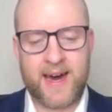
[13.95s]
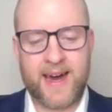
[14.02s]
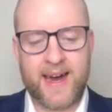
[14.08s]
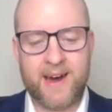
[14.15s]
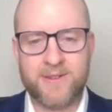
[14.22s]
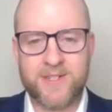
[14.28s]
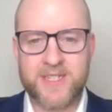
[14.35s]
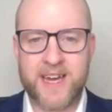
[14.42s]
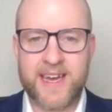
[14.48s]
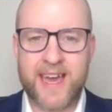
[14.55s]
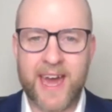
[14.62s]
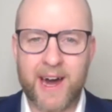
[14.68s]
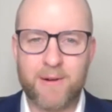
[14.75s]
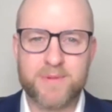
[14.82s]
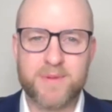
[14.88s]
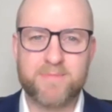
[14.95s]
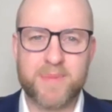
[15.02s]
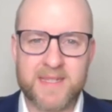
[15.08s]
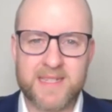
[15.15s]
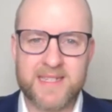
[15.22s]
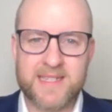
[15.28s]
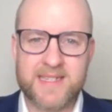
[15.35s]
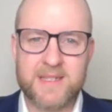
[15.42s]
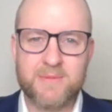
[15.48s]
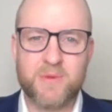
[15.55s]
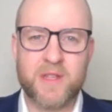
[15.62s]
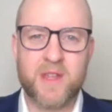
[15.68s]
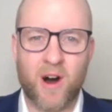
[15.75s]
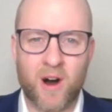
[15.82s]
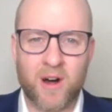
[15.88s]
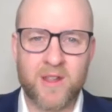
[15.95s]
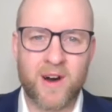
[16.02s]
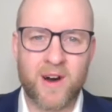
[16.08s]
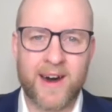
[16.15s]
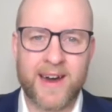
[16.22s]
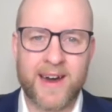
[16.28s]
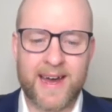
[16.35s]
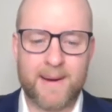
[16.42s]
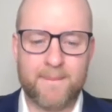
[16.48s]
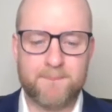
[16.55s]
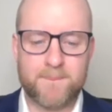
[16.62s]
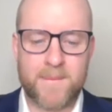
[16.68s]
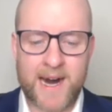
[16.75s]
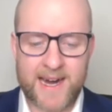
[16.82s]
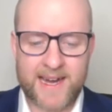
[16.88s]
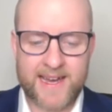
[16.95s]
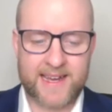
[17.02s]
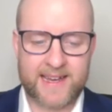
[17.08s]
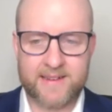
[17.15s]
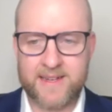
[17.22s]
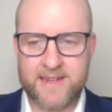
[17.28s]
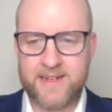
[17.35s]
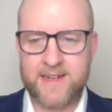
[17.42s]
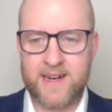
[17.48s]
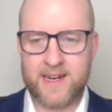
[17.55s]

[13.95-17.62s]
LJ helps businesses with online marketing,